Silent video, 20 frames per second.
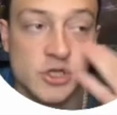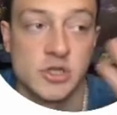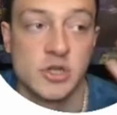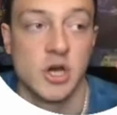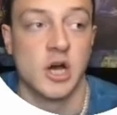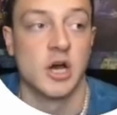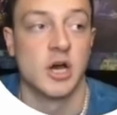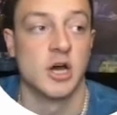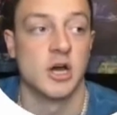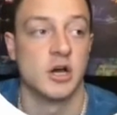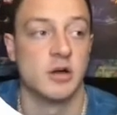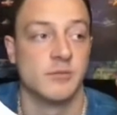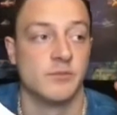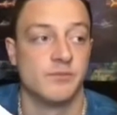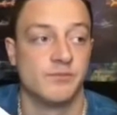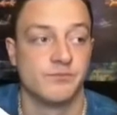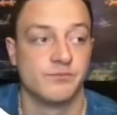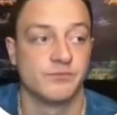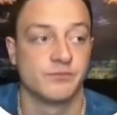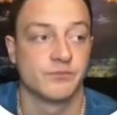
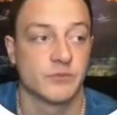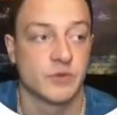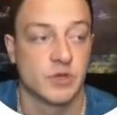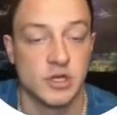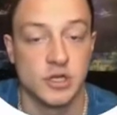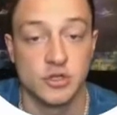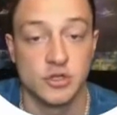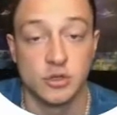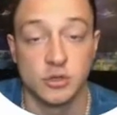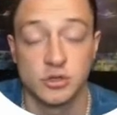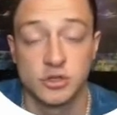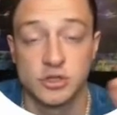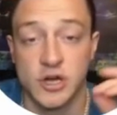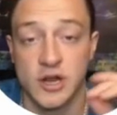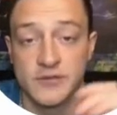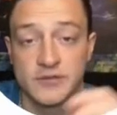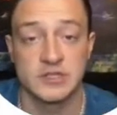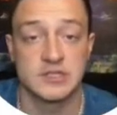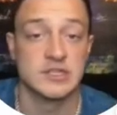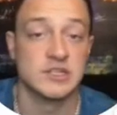Adult
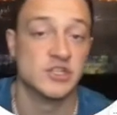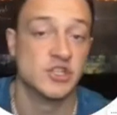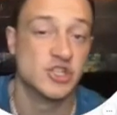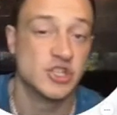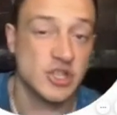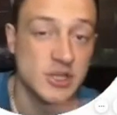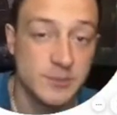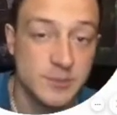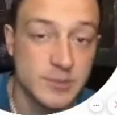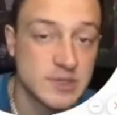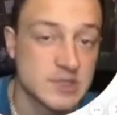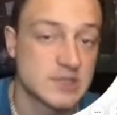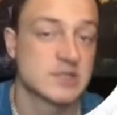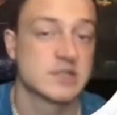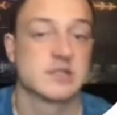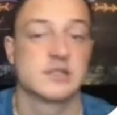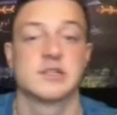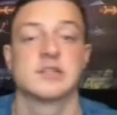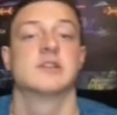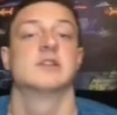traffic's the cheapest